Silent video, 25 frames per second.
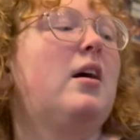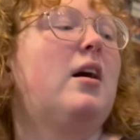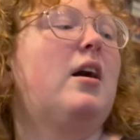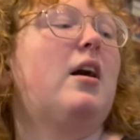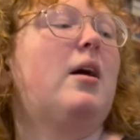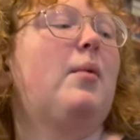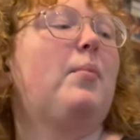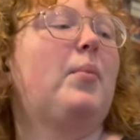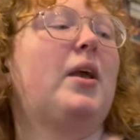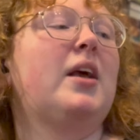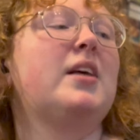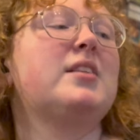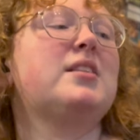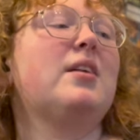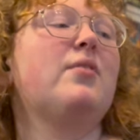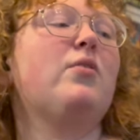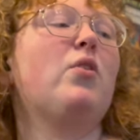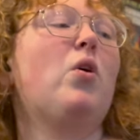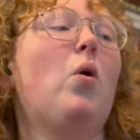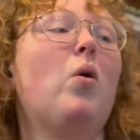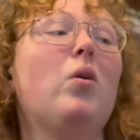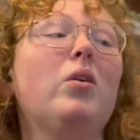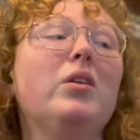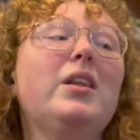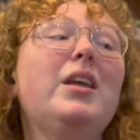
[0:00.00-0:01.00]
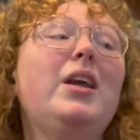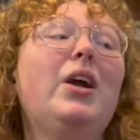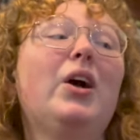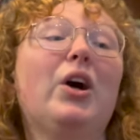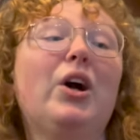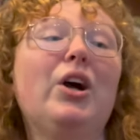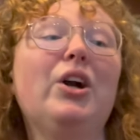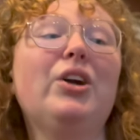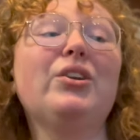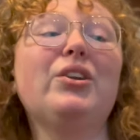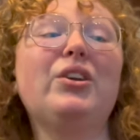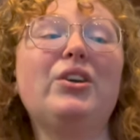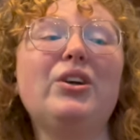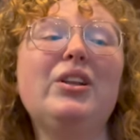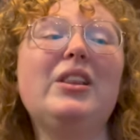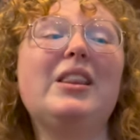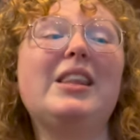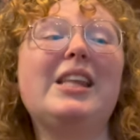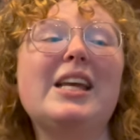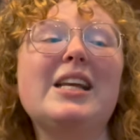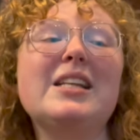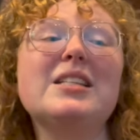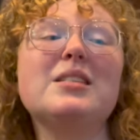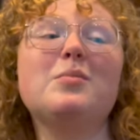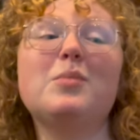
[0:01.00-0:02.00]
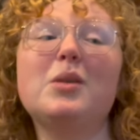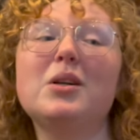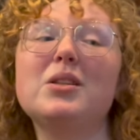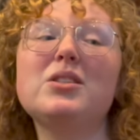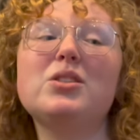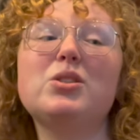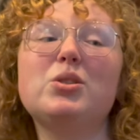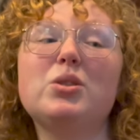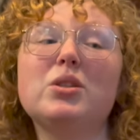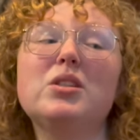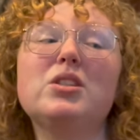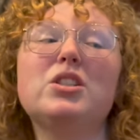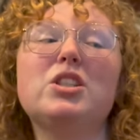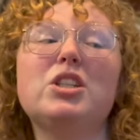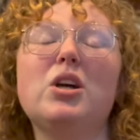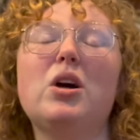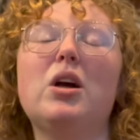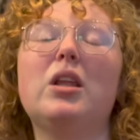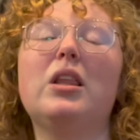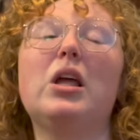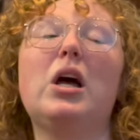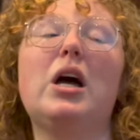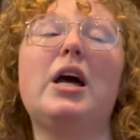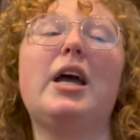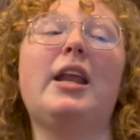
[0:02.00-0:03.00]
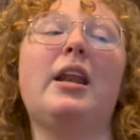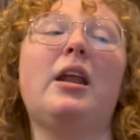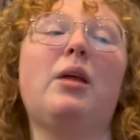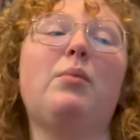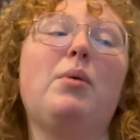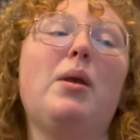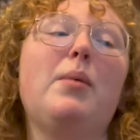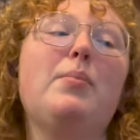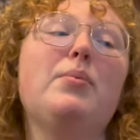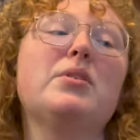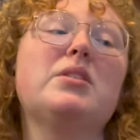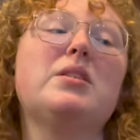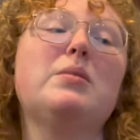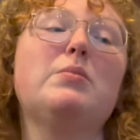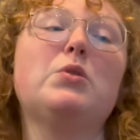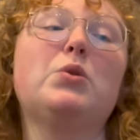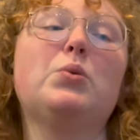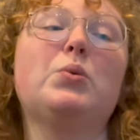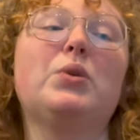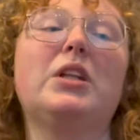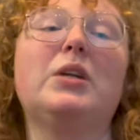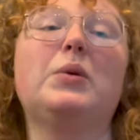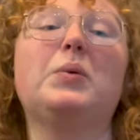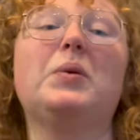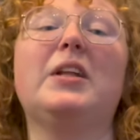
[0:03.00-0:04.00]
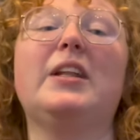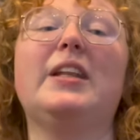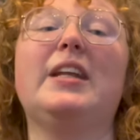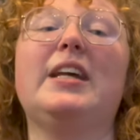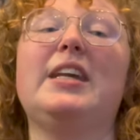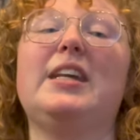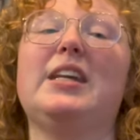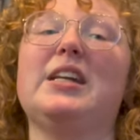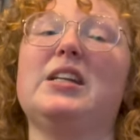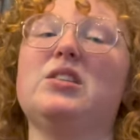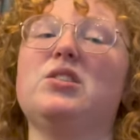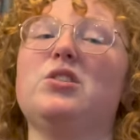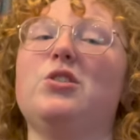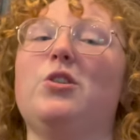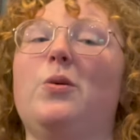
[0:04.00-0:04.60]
uh, because I've only heard good things about this trilogy online and people seem to really, really like it.